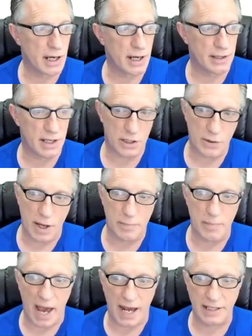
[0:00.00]
that you
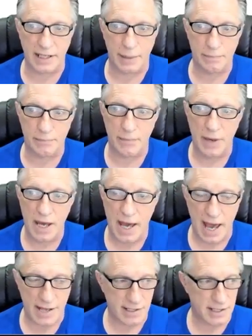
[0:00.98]
had backed up
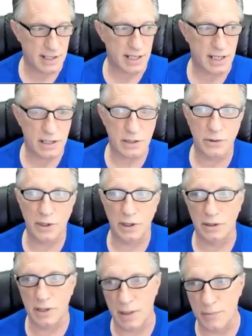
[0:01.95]
as a seed, you
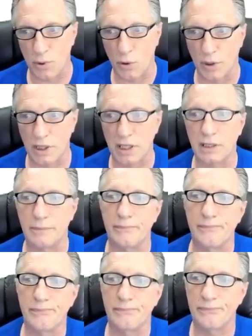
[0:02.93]
could import it.
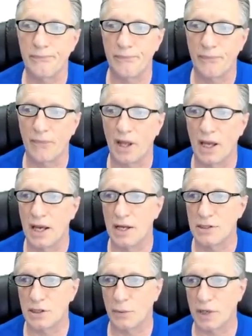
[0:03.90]

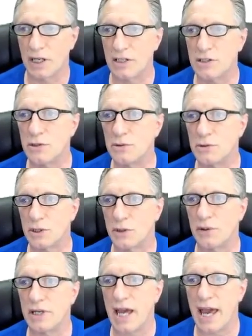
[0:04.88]
So we're going to choose
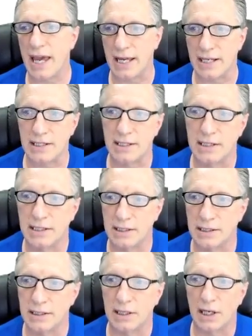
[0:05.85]
Create.
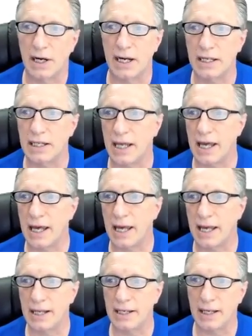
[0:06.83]
All right,
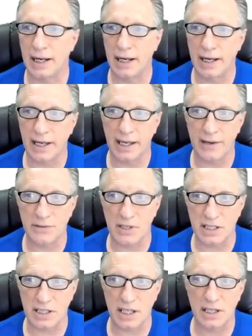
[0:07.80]
and it gives
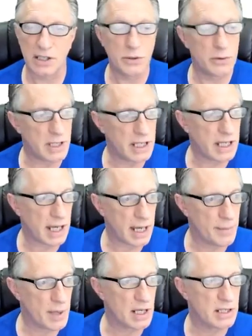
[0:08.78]
us a unique
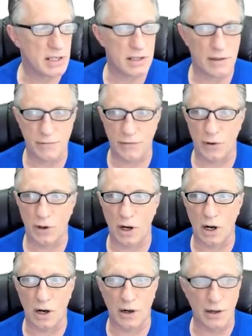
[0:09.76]
image for
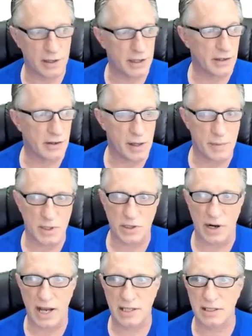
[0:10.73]
our Ethereum
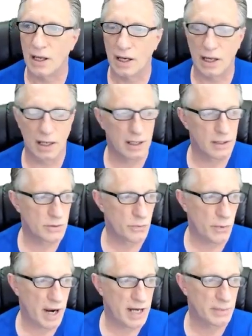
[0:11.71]
address,
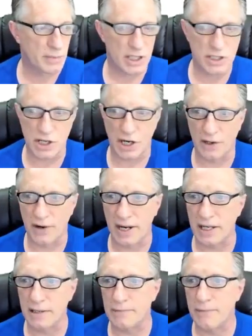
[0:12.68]
randomly
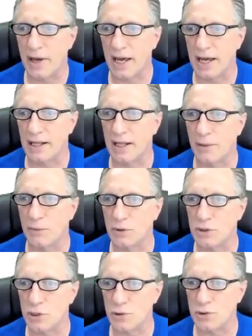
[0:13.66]
generated. And then we'll
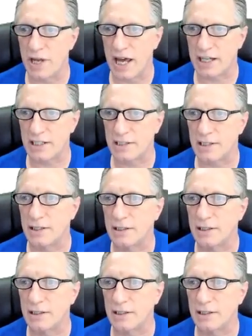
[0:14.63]
choose Next.